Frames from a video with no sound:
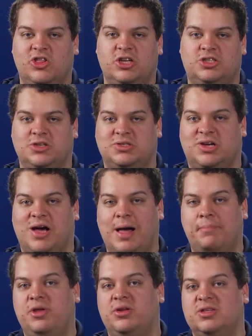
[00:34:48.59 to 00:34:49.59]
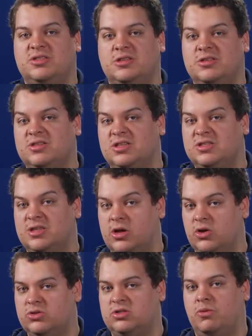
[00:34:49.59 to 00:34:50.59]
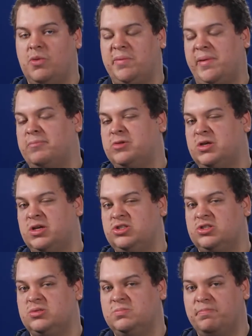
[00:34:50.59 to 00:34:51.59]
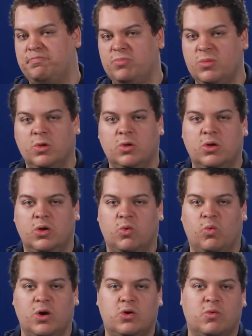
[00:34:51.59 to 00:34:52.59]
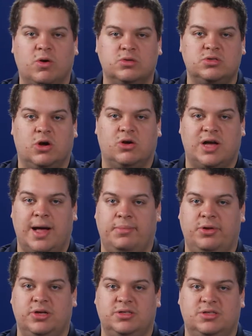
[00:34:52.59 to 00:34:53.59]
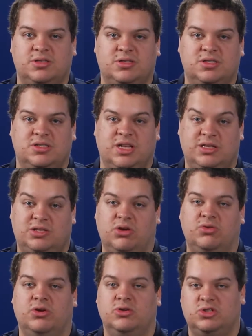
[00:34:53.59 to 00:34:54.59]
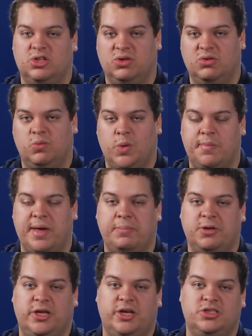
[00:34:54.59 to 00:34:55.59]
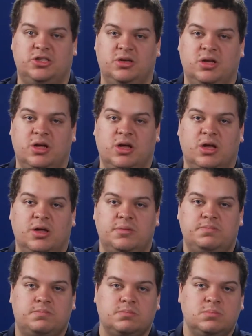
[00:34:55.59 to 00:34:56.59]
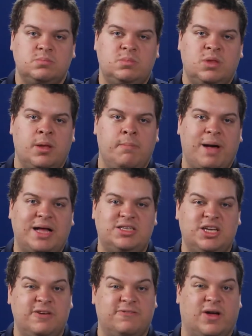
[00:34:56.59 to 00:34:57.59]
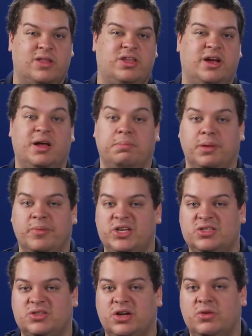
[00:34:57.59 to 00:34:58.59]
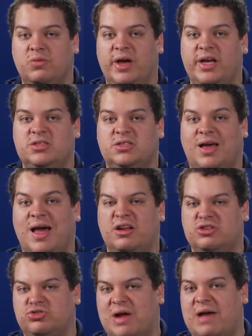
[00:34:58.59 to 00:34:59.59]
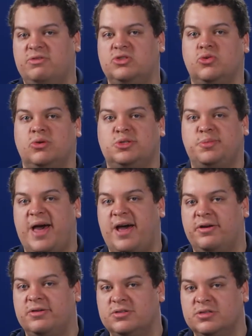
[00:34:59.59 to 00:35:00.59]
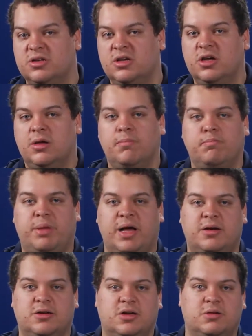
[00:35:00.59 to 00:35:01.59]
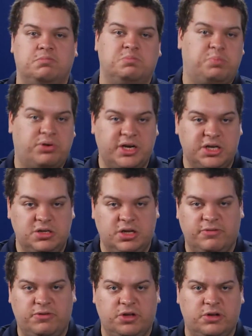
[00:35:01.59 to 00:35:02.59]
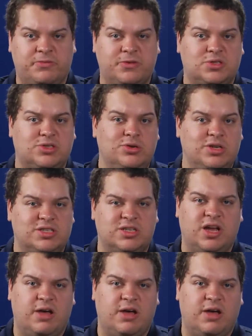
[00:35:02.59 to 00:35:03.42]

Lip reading: just compute instances that host a web application. Worker roles are compute instances that don't host a web application. By default, they're implemented certain ways to kind of drive you towards patterns, but if you're studious enough